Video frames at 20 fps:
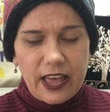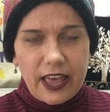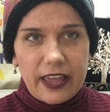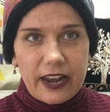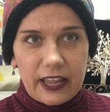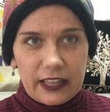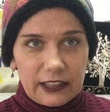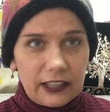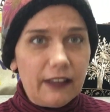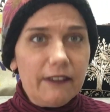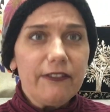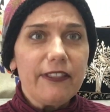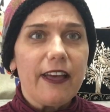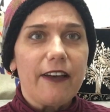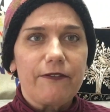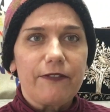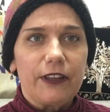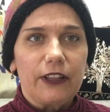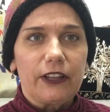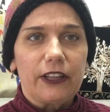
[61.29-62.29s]
and I love
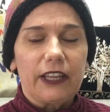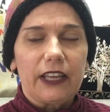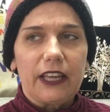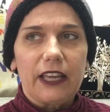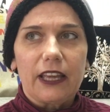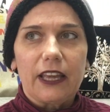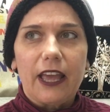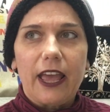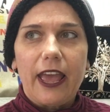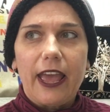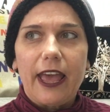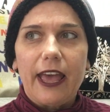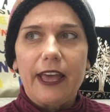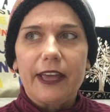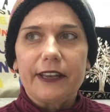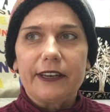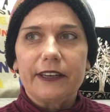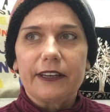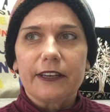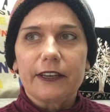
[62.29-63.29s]
that feeling
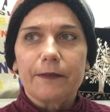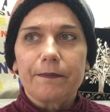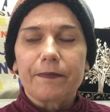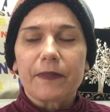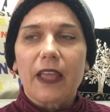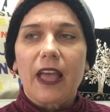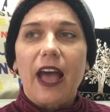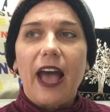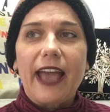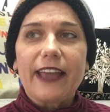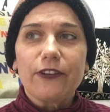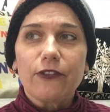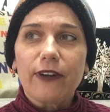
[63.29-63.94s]
and I